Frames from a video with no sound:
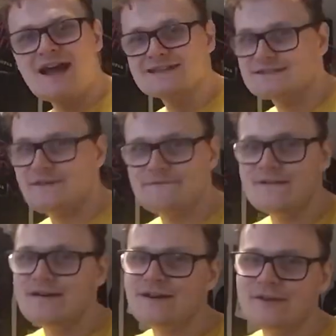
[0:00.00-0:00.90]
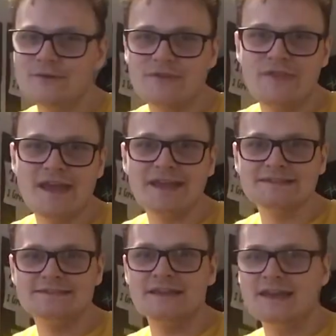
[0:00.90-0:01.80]
so fuck what they
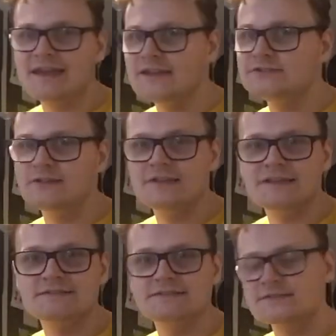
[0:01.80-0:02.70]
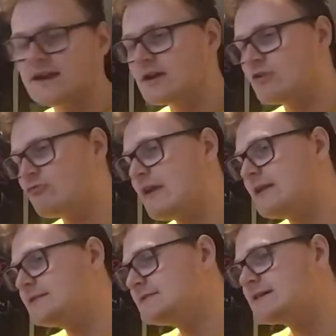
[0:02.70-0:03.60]
say, don't let the dark
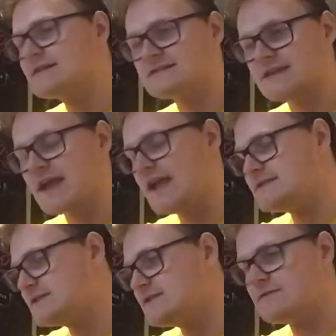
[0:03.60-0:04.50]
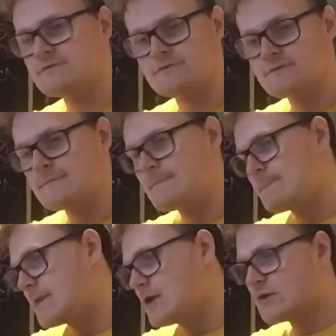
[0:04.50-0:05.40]
around us get to you.
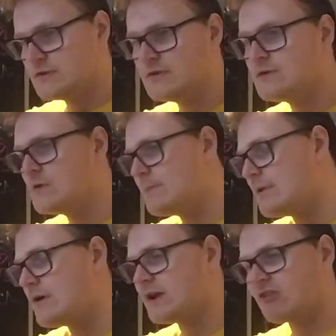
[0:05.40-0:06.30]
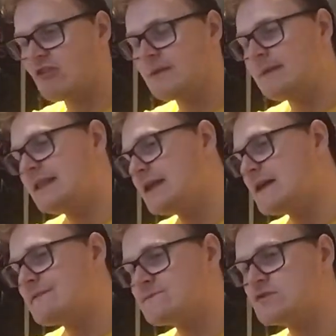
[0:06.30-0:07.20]
You were born incredible
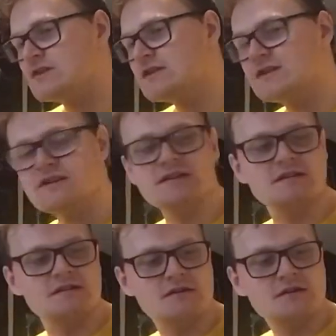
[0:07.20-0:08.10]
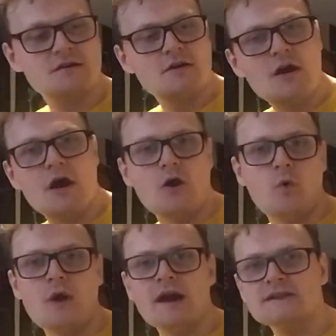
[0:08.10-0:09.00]
and free. A
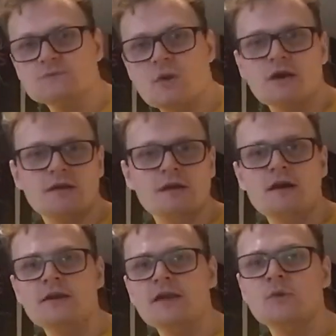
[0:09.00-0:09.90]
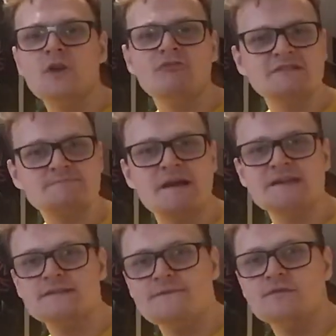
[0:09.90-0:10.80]
wise one can argue or
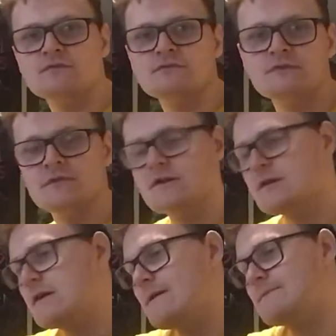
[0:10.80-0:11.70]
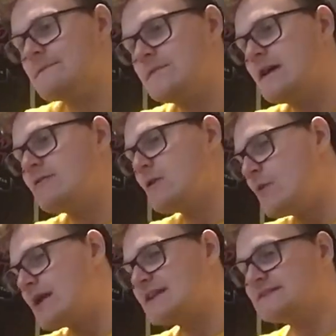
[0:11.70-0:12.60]
respects a fool. From far
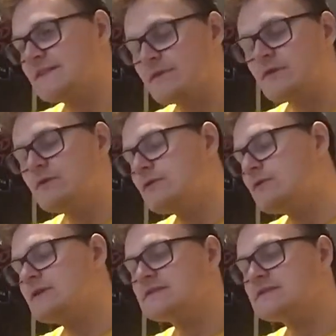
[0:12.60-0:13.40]
away, it's difficult who you